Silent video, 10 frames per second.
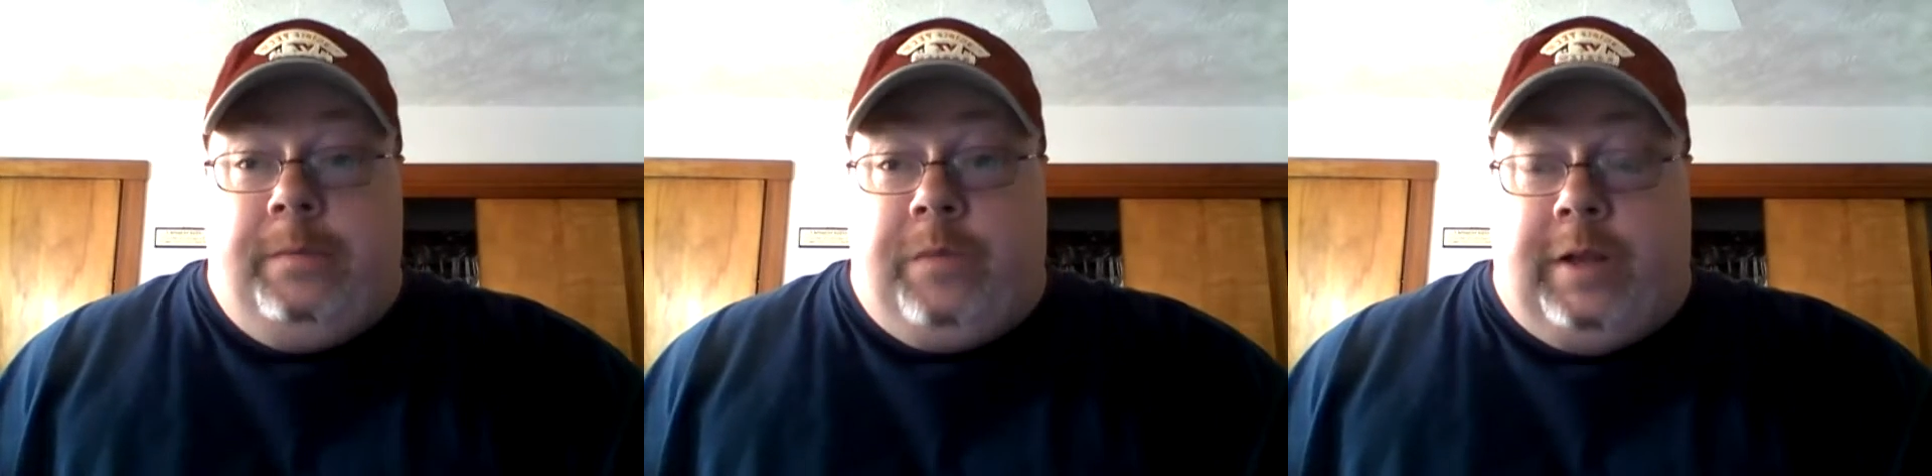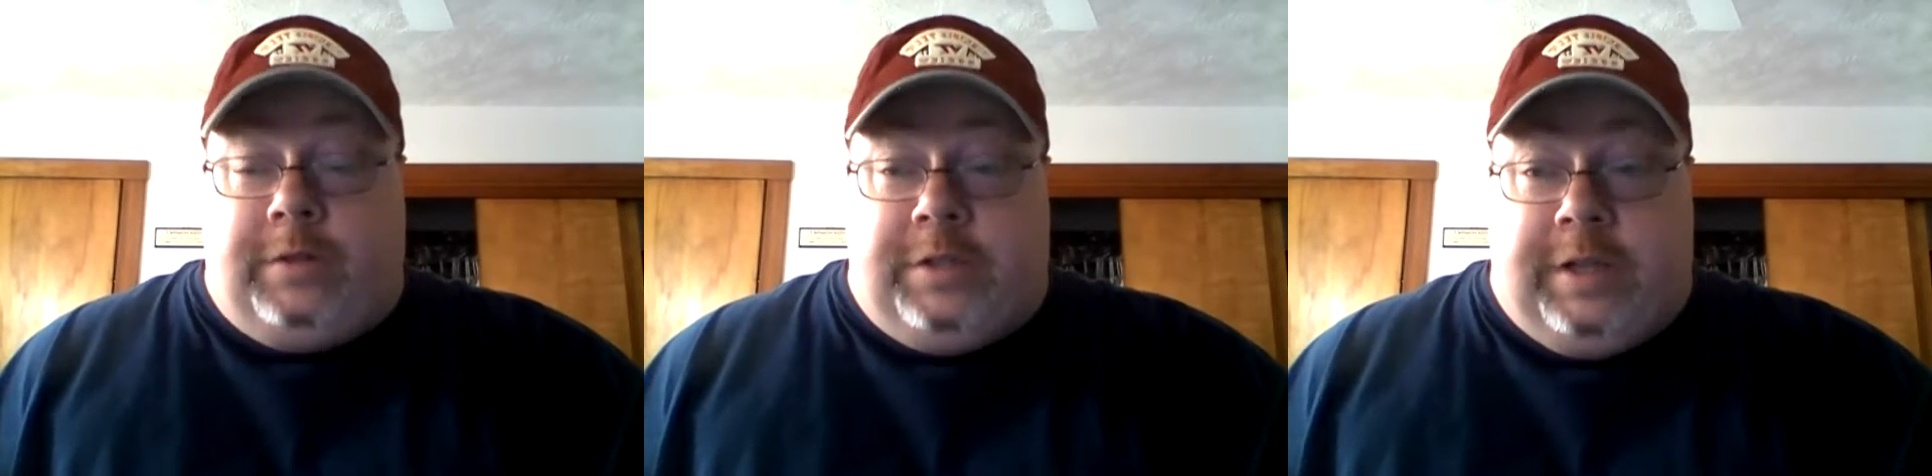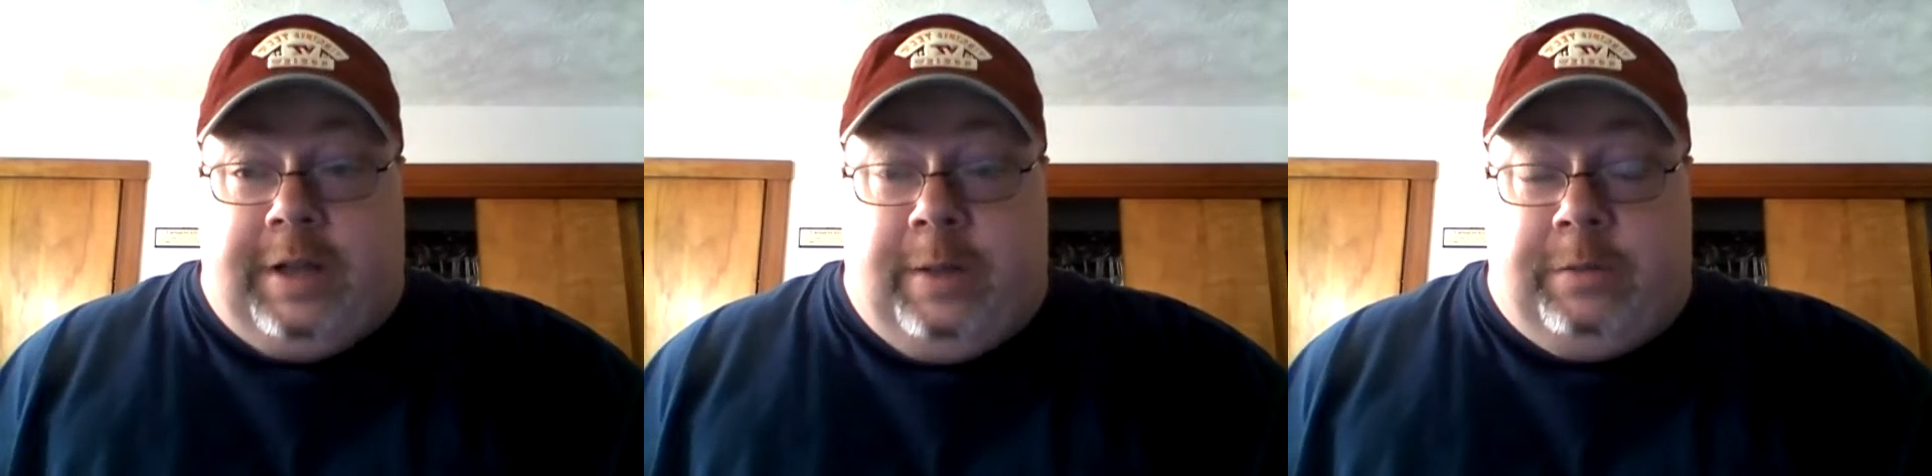Thanks for
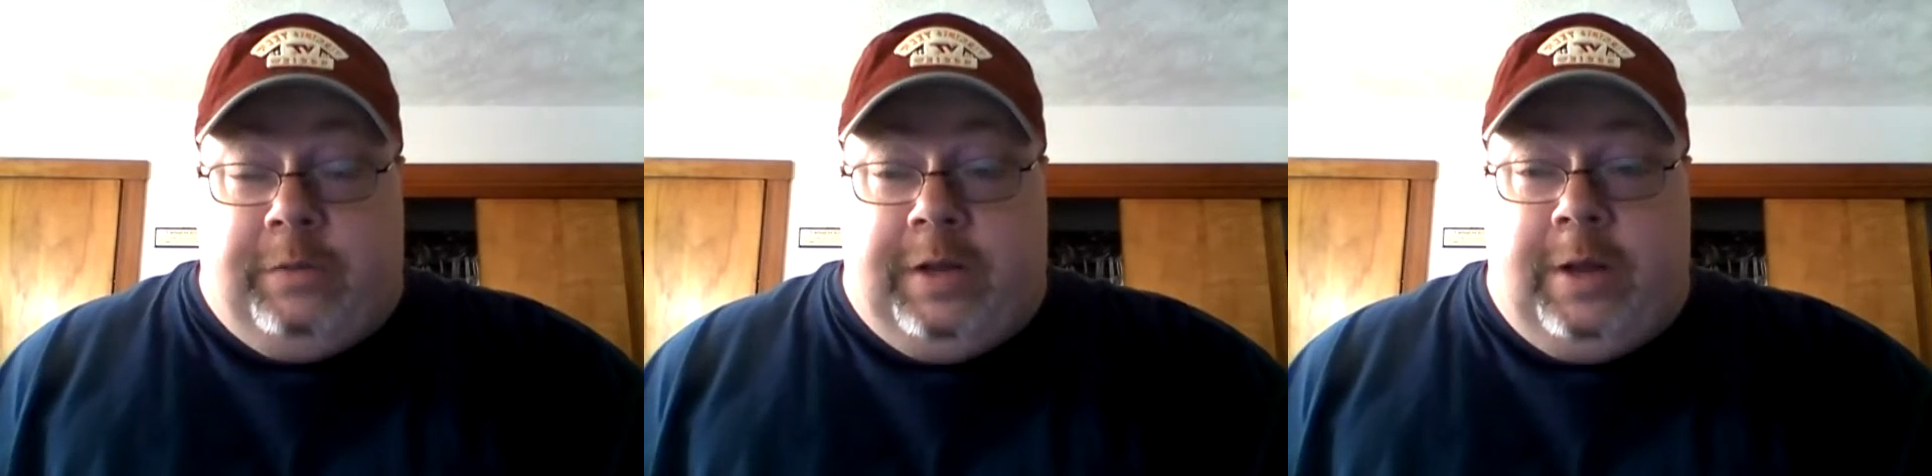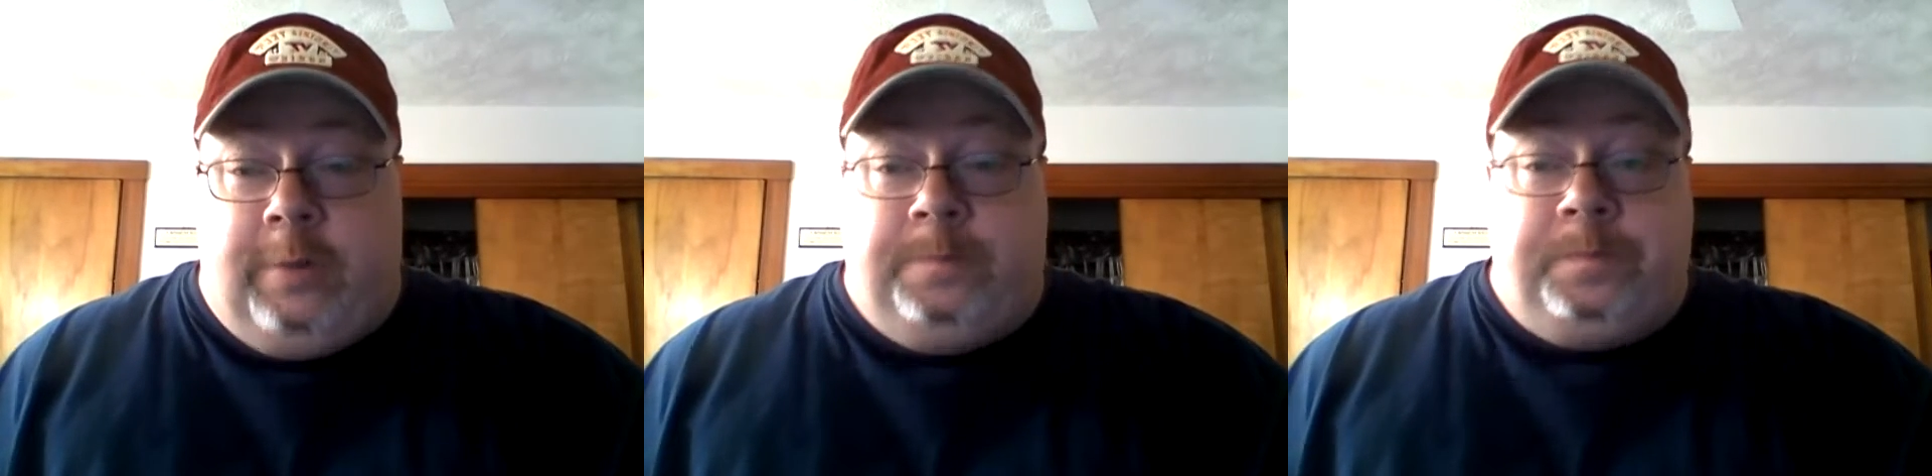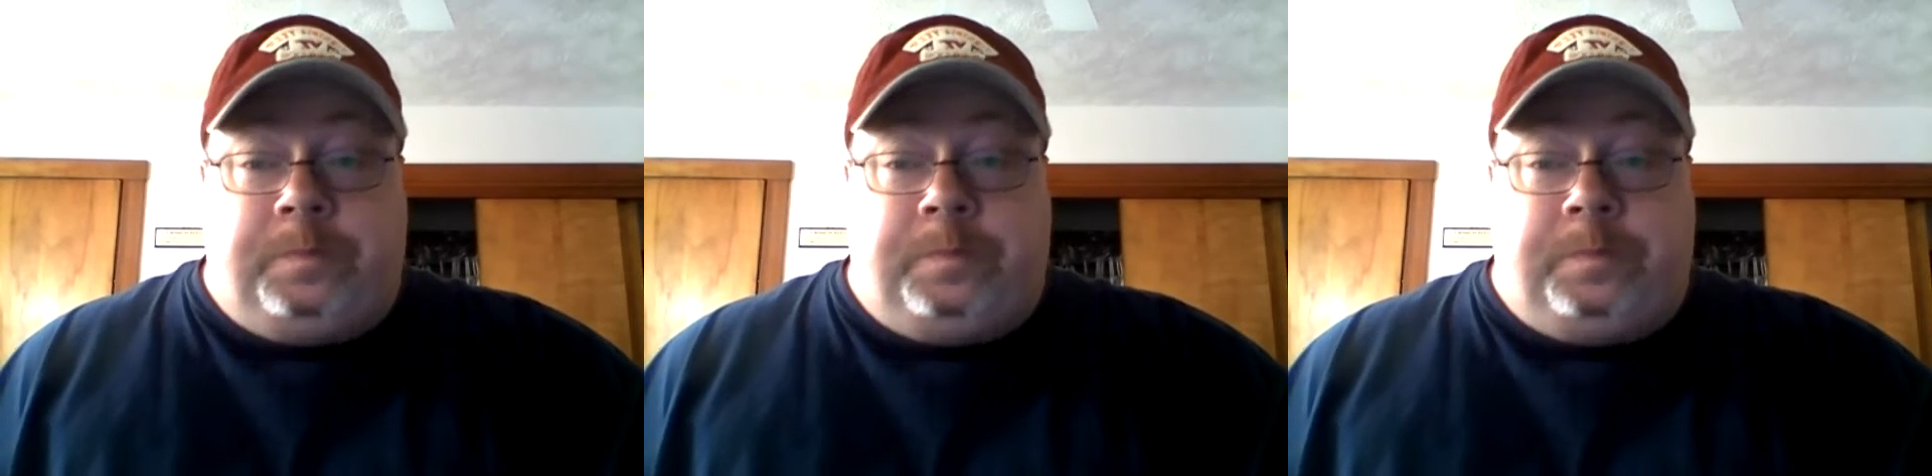sticking out with the video.